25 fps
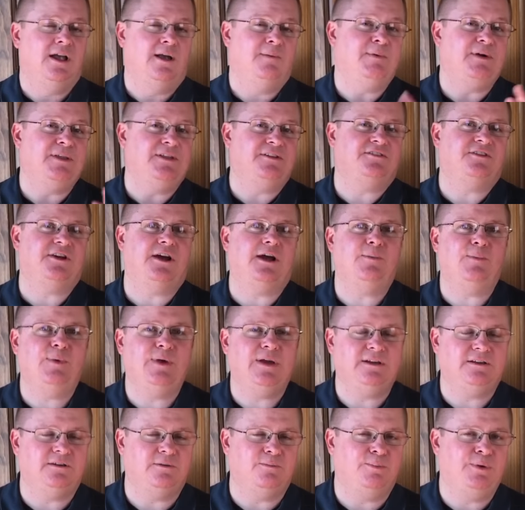By the time we
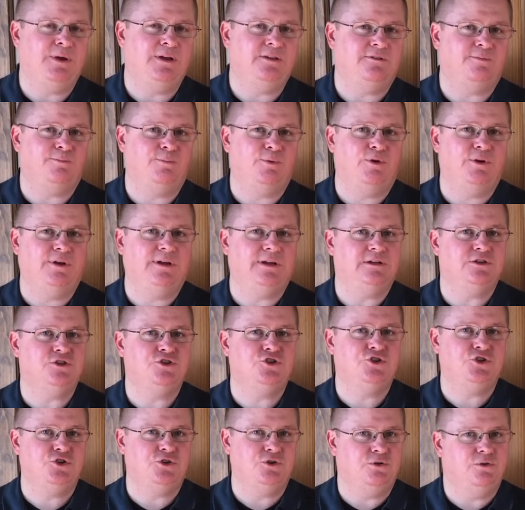get to Pittsburgh in
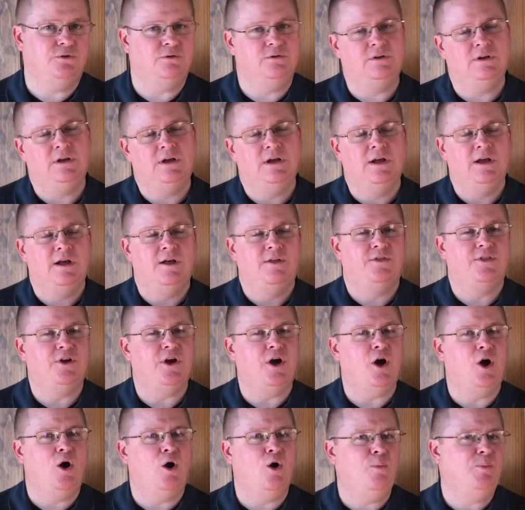June, the
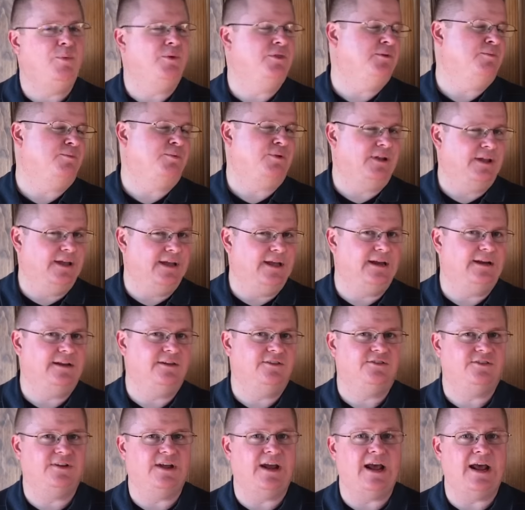hope and the plan
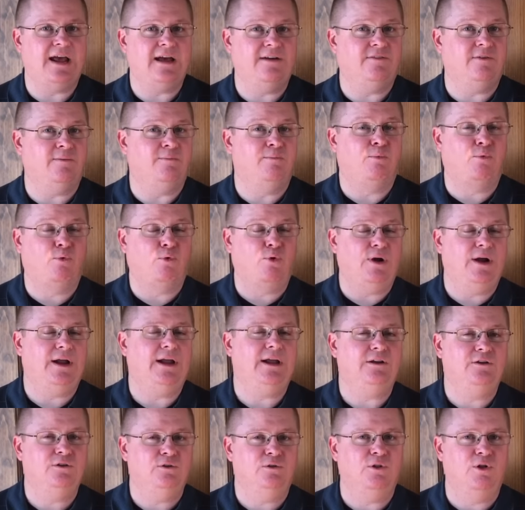is to have a
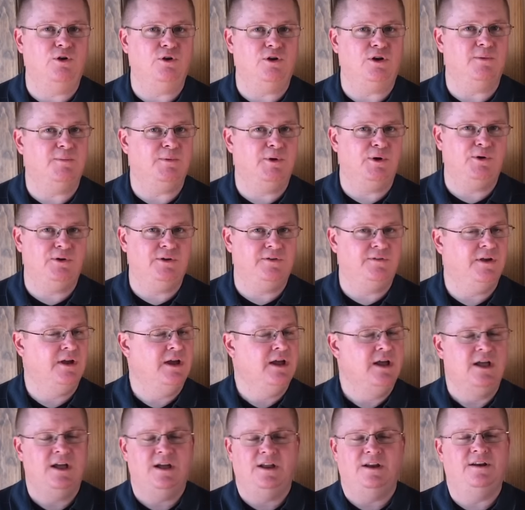brand new locomotive,
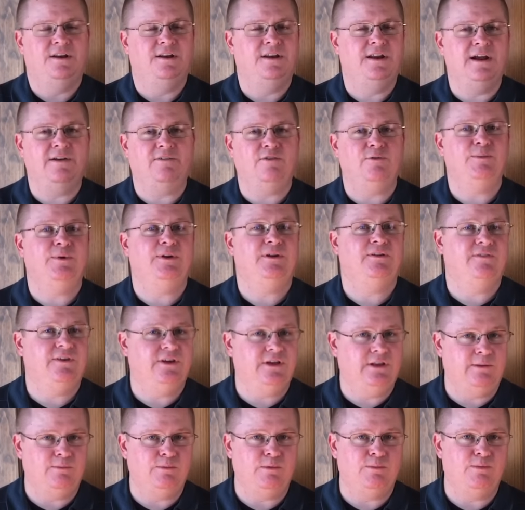never been
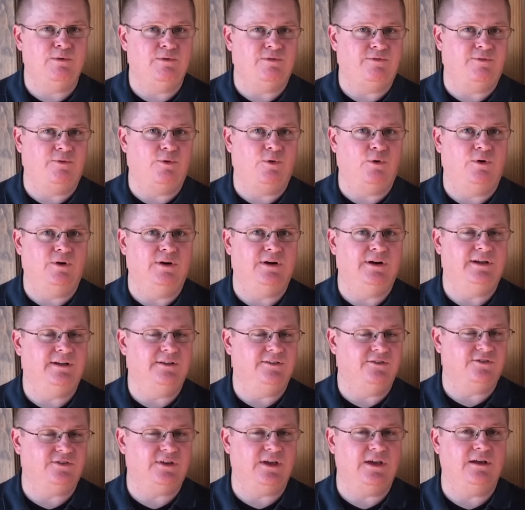available before in
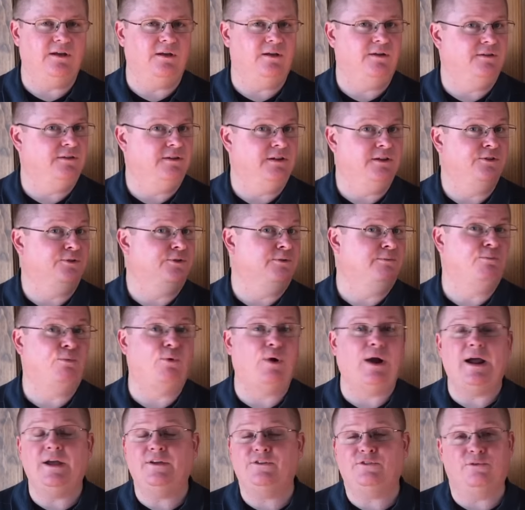N-scale, neither in
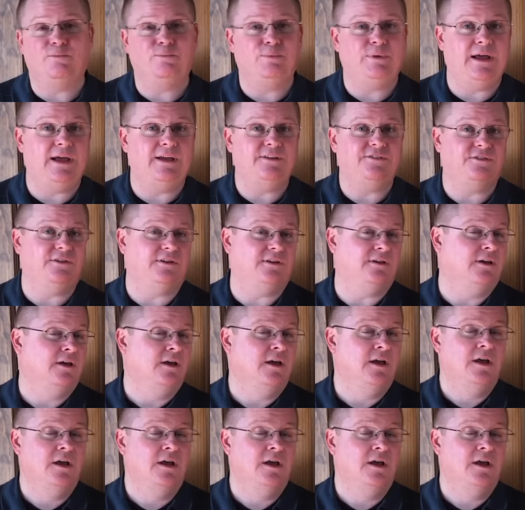brass or plastic.